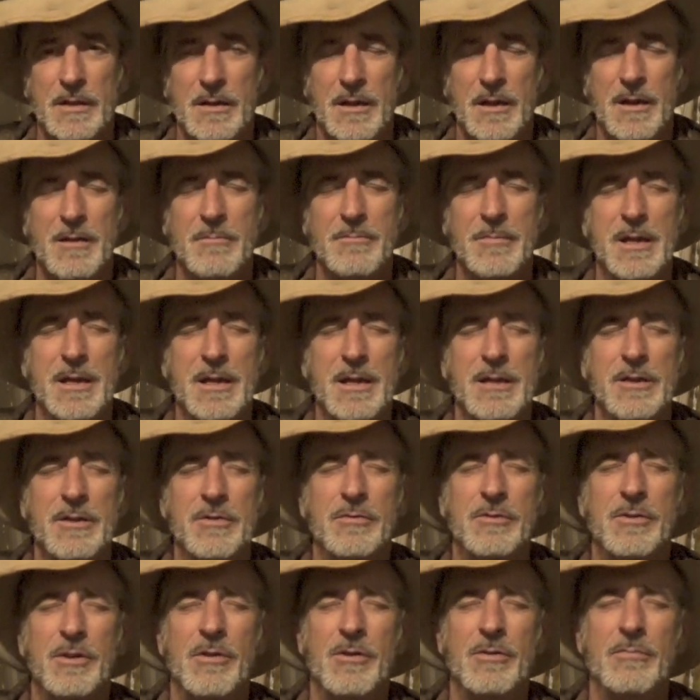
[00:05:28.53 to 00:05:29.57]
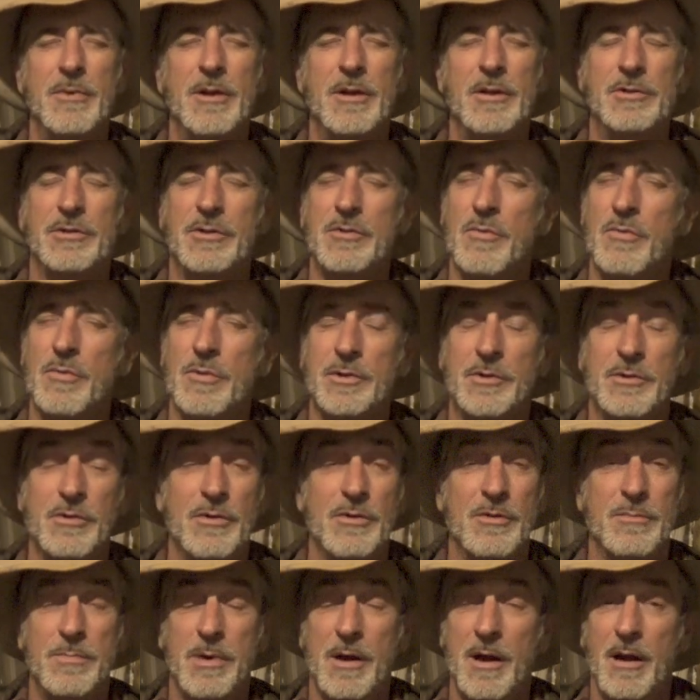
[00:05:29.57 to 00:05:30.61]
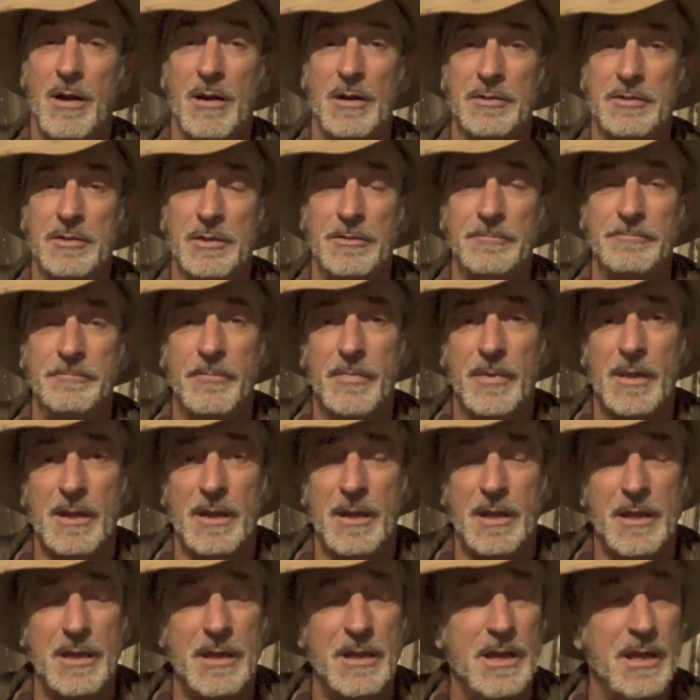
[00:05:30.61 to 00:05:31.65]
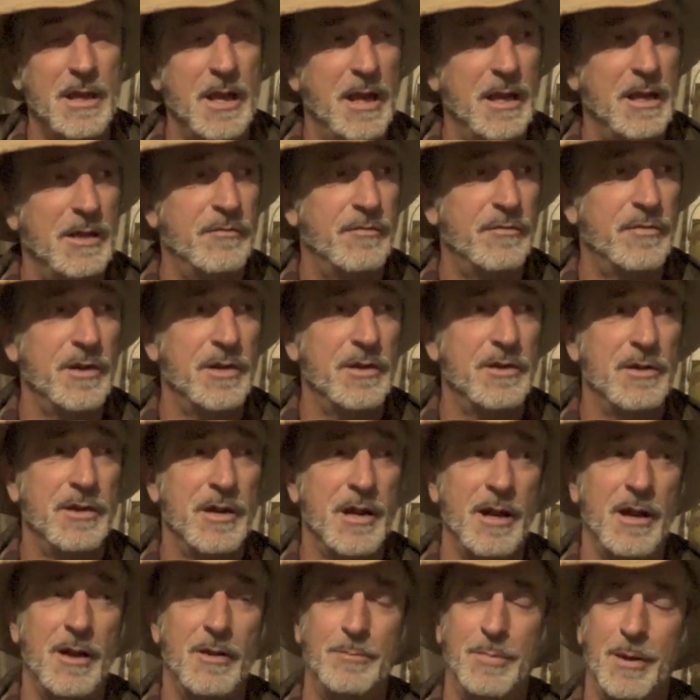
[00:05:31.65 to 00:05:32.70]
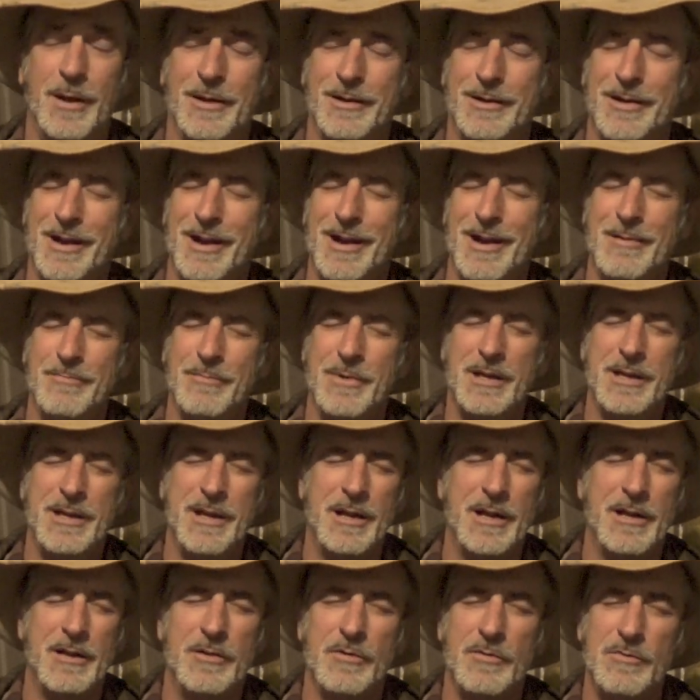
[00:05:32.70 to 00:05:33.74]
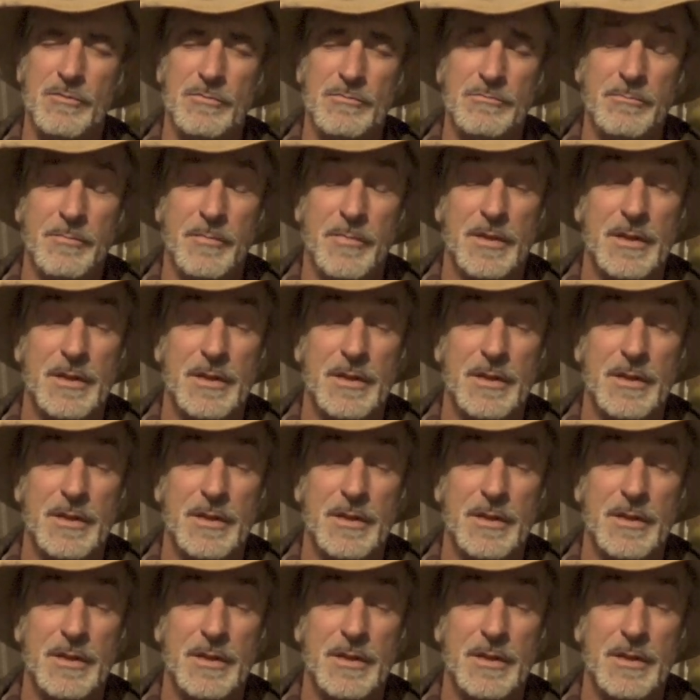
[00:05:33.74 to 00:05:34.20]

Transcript: I mean, you talk about a scorched earth policy. He had figured out by the time he got home